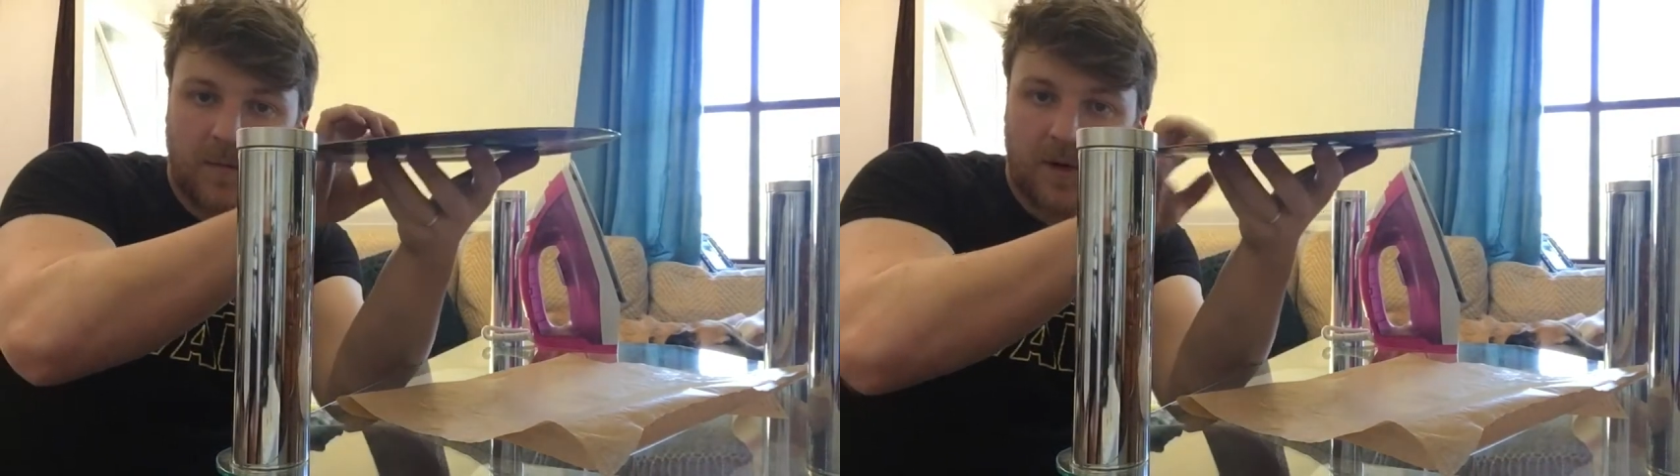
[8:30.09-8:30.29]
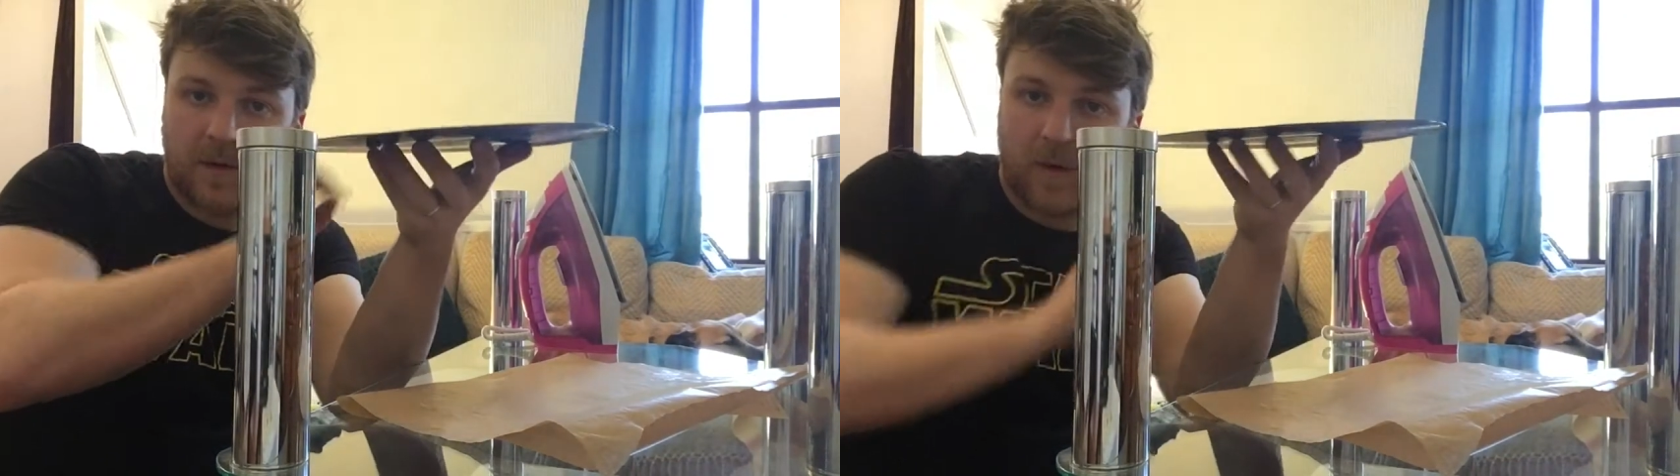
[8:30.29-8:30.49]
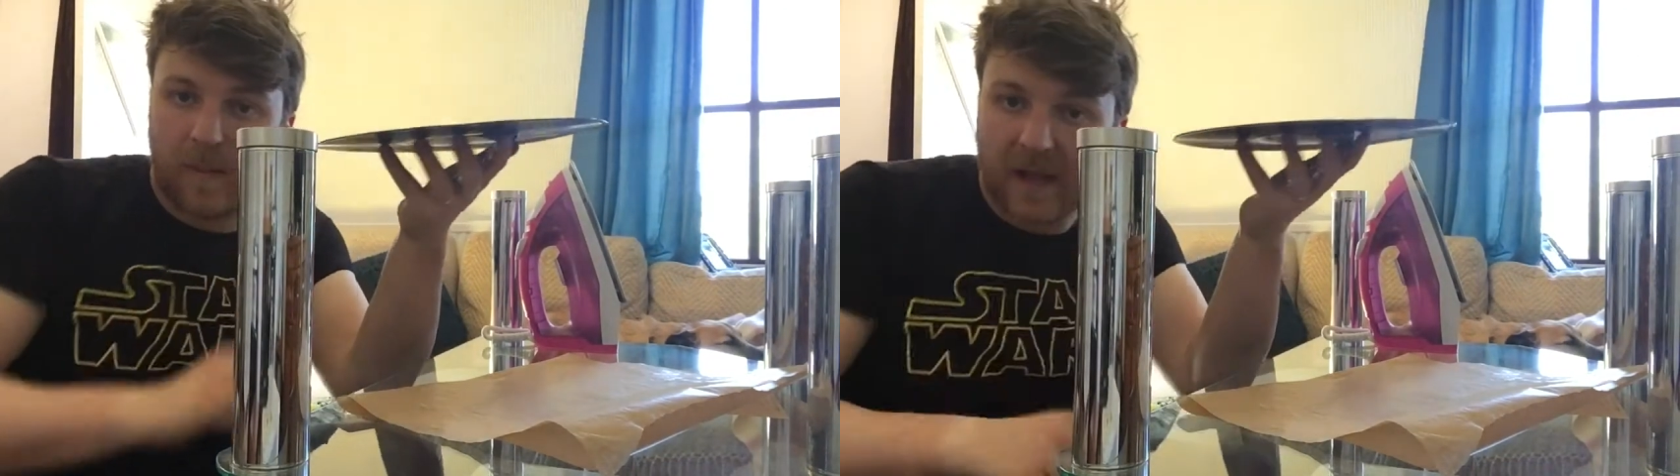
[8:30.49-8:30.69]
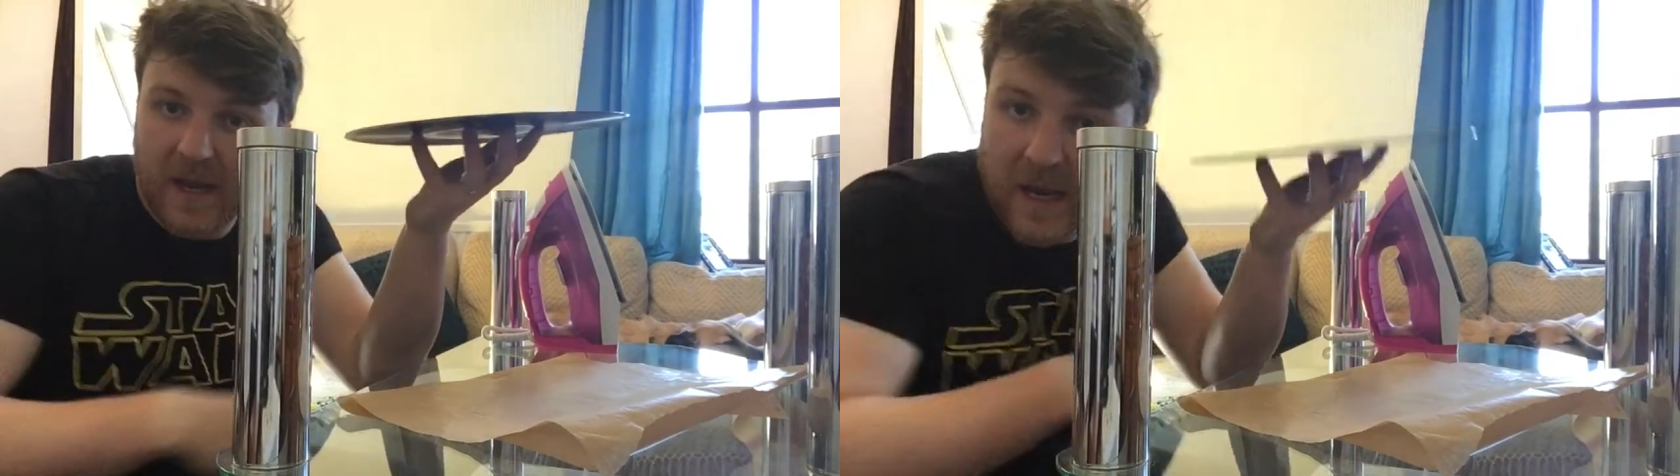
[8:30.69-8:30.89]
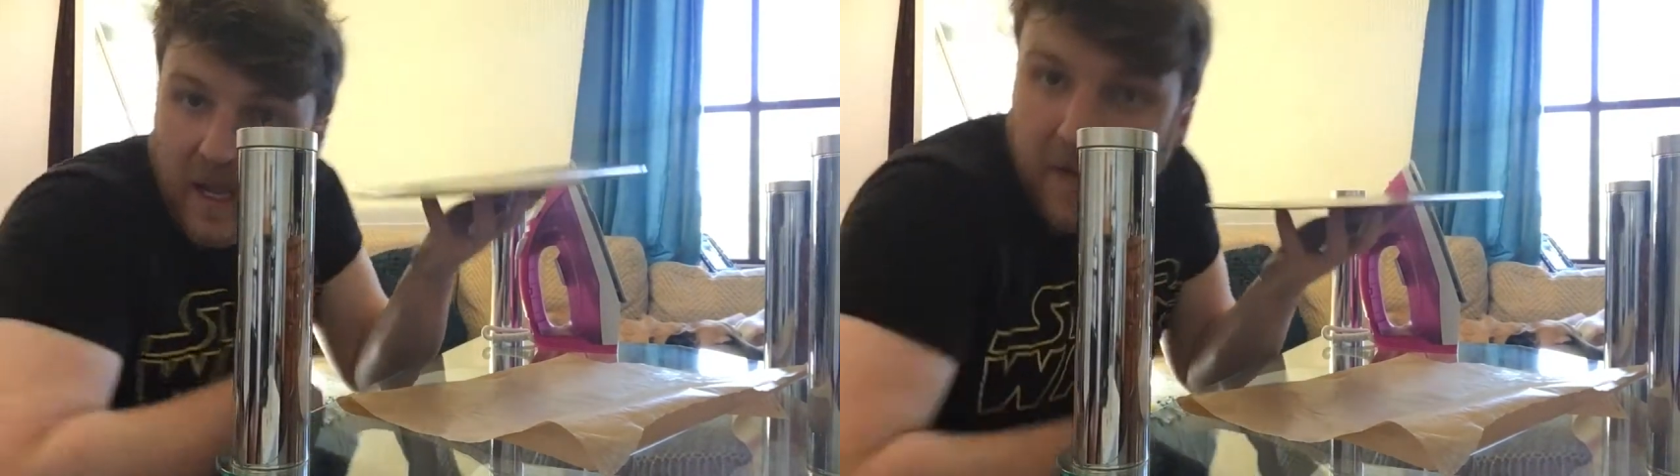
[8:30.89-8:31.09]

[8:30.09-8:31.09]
gonna go play it again.